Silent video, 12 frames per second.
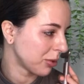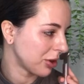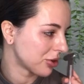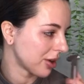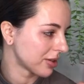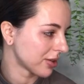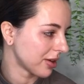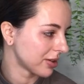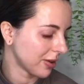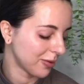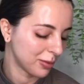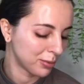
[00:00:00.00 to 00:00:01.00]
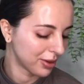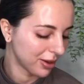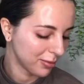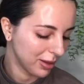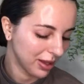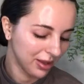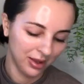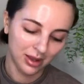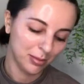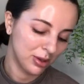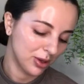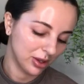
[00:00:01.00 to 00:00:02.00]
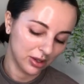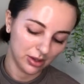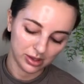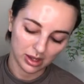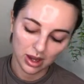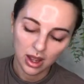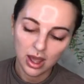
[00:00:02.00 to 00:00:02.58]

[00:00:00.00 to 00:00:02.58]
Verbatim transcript: moisturizer on so I wouldn't put it on me, but you can use it.